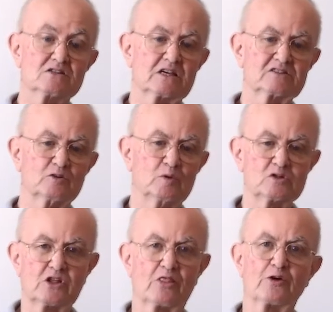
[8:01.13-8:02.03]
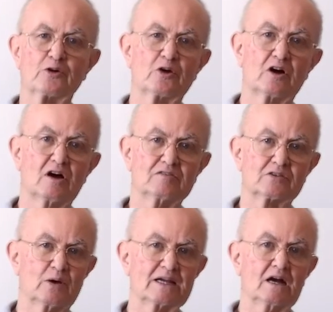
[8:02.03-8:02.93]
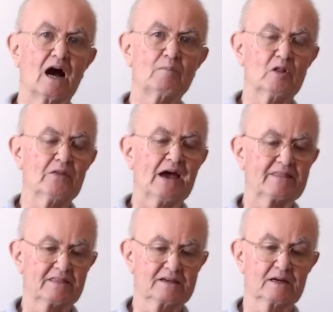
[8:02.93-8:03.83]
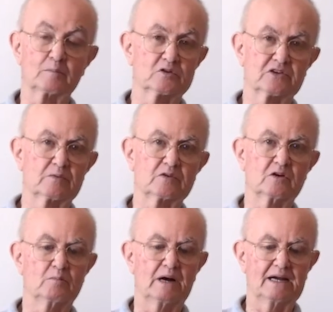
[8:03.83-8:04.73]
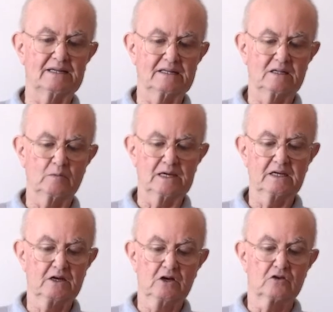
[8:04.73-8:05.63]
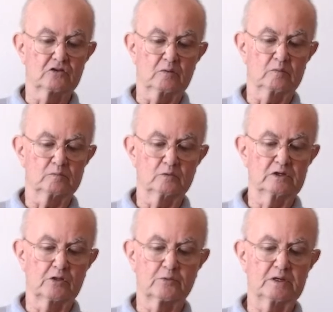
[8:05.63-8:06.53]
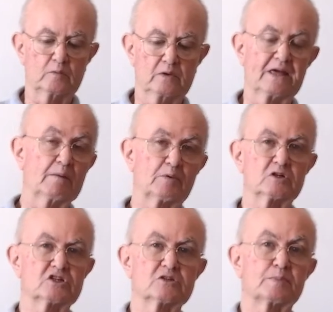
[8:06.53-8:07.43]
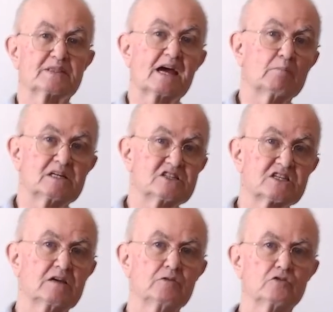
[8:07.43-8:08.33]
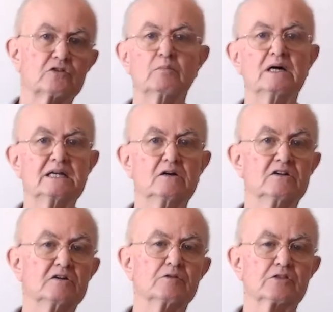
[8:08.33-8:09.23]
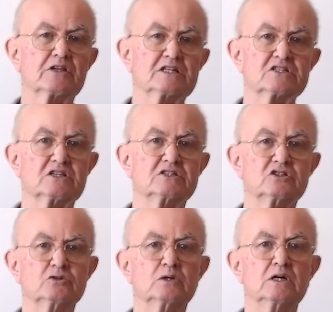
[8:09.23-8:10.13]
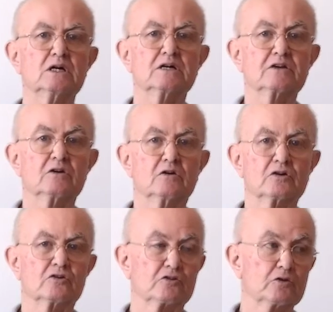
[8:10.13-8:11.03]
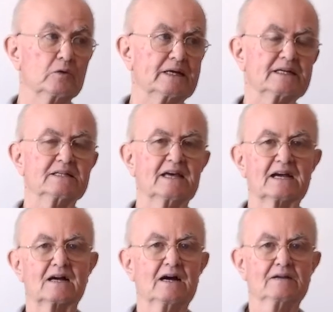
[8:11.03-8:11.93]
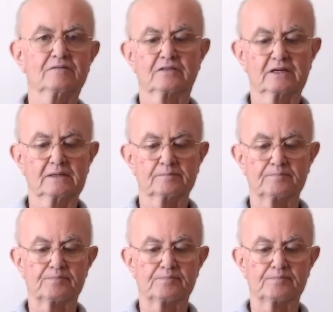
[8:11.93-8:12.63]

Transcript: So that's almost a third off. So I gobbled that thing up because I was going to buy it anyway. So I'm real thrilled with that purchase. But that might save you some money on different things that you're doing and that kind of thing.